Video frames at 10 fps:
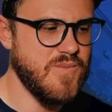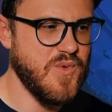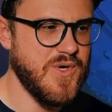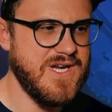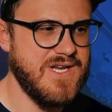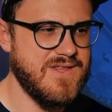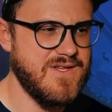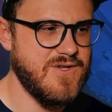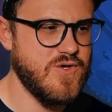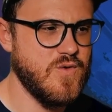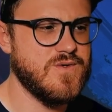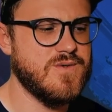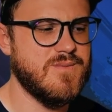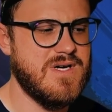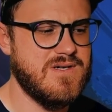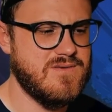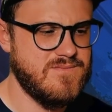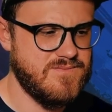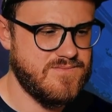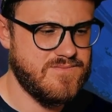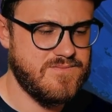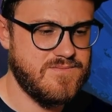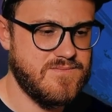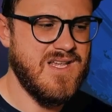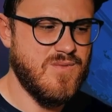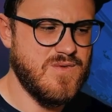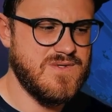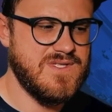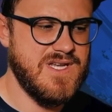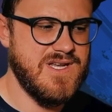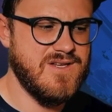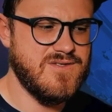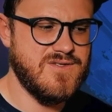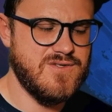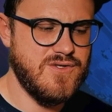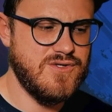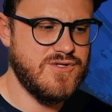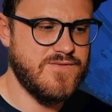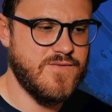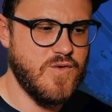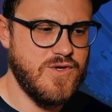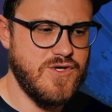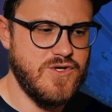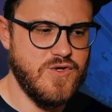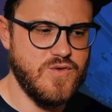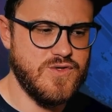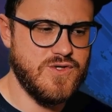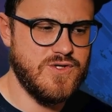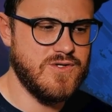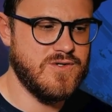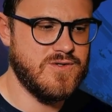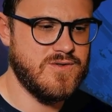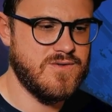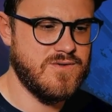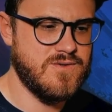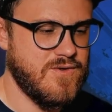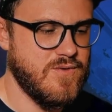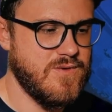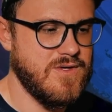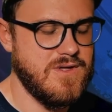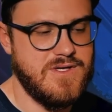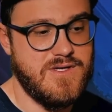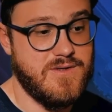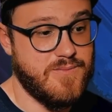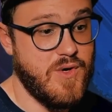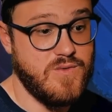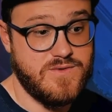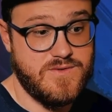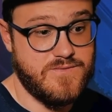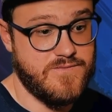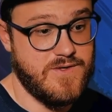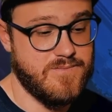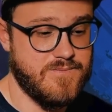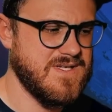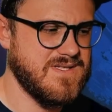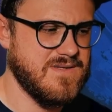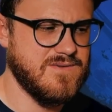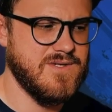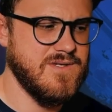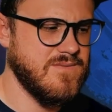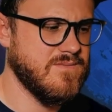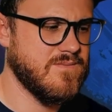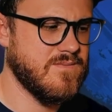We'll bring in the user model, and we'll say search for the user to delete posts from. That sounds good.